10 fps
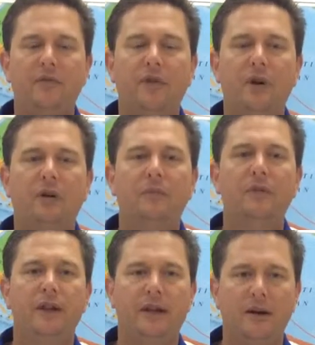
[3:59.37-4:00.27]
from
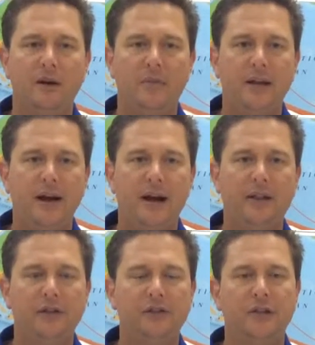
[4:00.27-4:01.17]
Caribbean
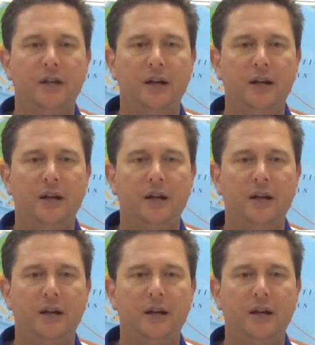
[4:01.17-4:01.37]
islands